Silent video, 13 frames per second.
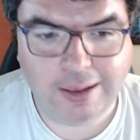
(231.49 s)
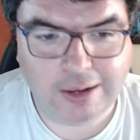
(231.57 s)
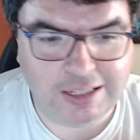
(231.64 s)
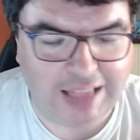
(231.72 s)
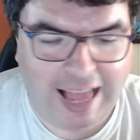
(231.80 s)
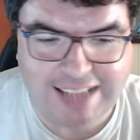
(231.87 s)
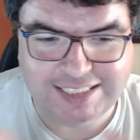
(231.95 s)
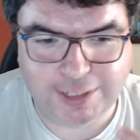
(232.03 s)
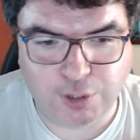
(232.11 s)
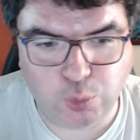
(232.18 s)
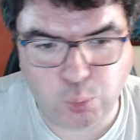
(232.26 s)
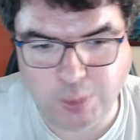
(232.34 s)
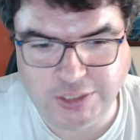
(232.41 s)
classic
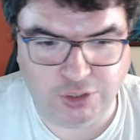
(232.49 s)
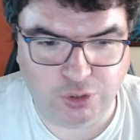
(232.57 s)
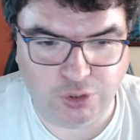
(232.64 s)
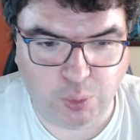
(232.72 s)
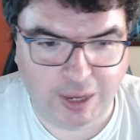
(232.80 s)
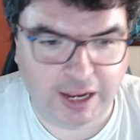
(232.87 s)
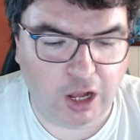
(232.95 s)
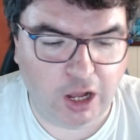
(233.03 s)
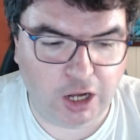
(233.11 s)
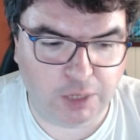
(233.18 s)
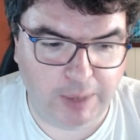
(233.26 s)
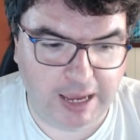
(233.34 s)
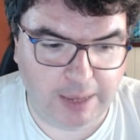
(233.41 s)
original
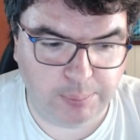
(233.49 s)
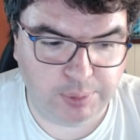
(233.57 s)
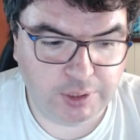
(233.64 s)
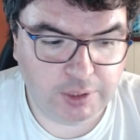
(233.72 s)
Greyhawk map